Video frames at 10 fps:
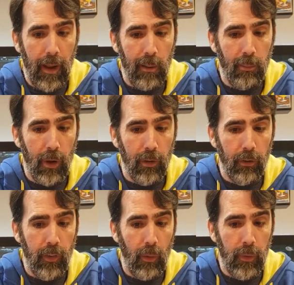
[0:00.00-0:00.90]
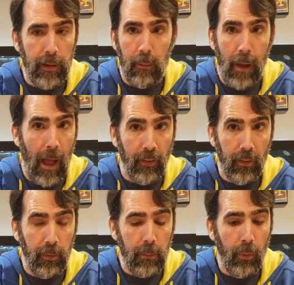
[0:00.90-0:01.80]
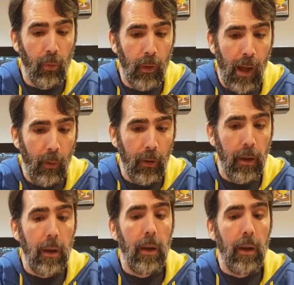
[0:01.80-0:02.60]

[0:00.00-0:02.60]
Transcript: that bunch that we can possibly pull out.